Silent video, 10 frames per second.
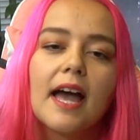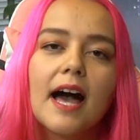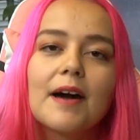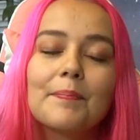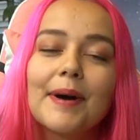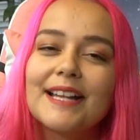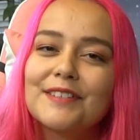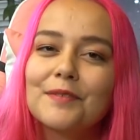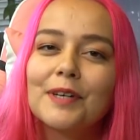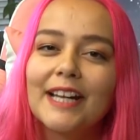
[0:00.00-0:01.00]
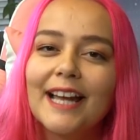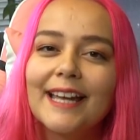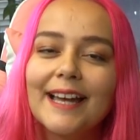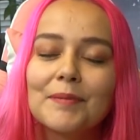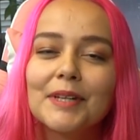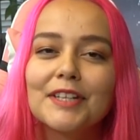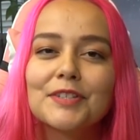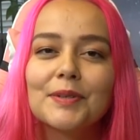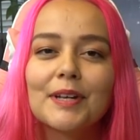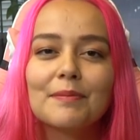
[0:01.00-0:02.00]
Uh, but don't worry, I am going to
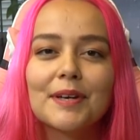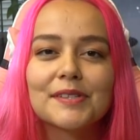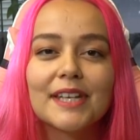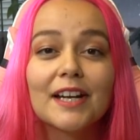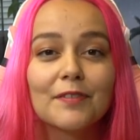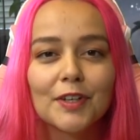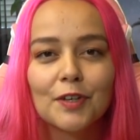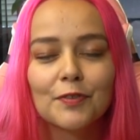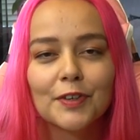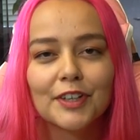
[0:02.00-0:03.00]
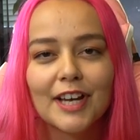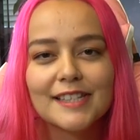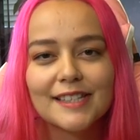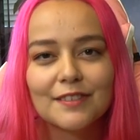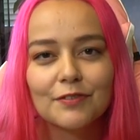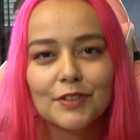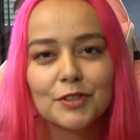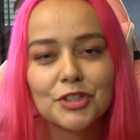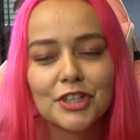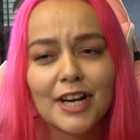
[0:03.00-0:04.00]
do a mouse care video for you guys in the
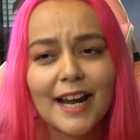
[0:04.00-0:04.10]
future.